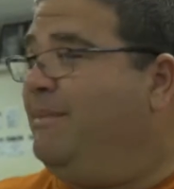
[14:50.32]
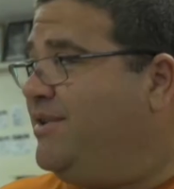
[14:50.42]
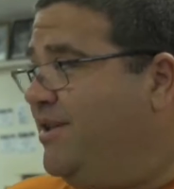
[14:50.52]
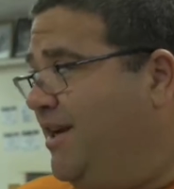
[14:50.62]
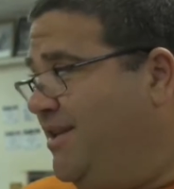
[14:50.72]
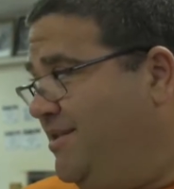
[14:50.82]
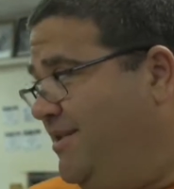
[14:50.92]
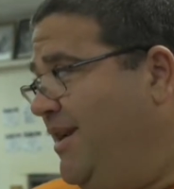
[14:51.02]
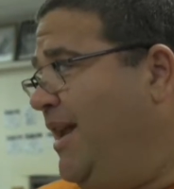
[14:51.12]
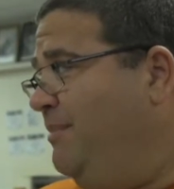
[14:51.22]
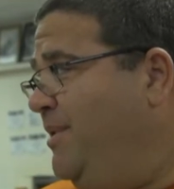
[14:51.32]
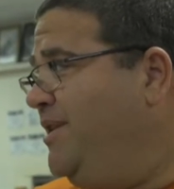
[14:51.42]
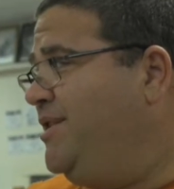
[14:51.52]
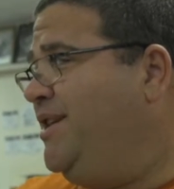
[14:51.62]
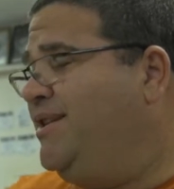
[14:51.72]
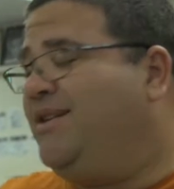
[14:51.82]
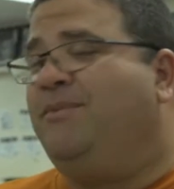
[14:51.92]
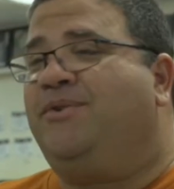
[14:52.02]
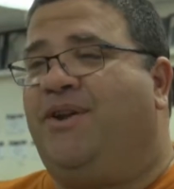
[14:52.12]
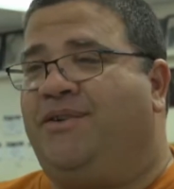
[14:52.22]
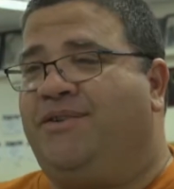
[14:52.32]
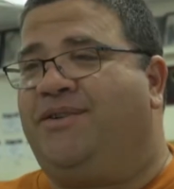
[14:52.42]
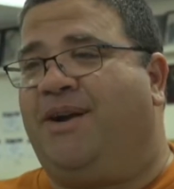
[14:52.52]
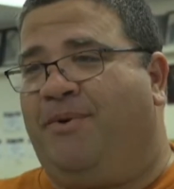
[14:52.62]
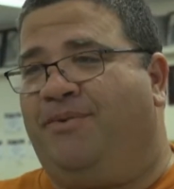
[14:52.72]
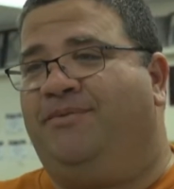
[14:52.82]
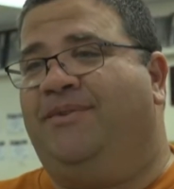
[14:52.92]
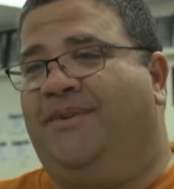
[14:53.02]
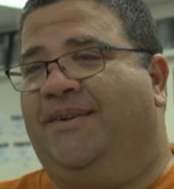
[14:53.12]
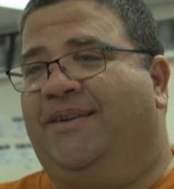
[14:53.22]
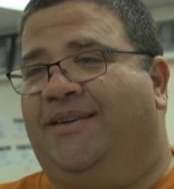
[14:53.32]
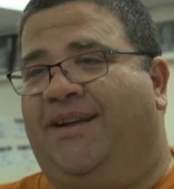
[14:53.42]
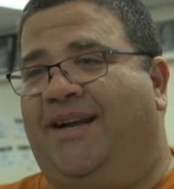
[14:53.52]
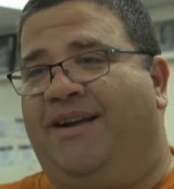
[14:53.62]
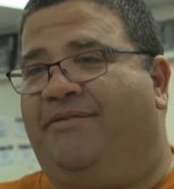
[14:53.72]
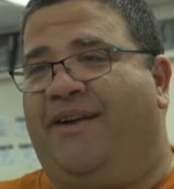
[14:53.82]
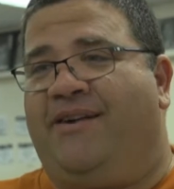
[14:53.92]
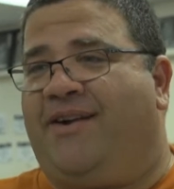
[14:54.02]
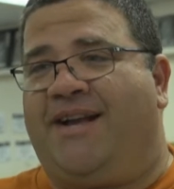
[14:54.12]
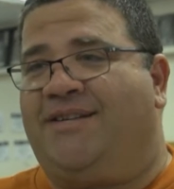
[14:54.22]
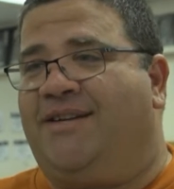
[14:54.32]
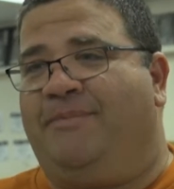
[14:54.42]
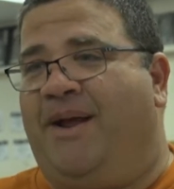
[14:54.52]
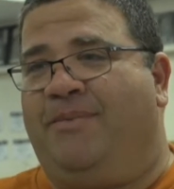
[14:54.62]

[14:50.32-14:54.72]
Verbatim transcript: make sure you get the jalapeno cheese, summer sausage, come on. I didn't get fat on accident, ma'am.